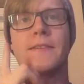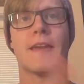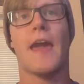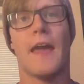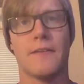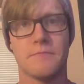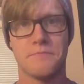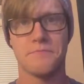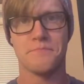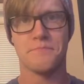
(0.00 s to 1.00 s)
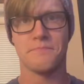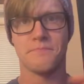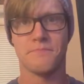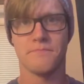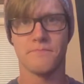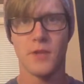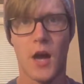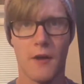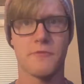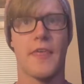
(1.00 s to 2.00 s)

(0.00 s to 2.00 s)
Okay, off of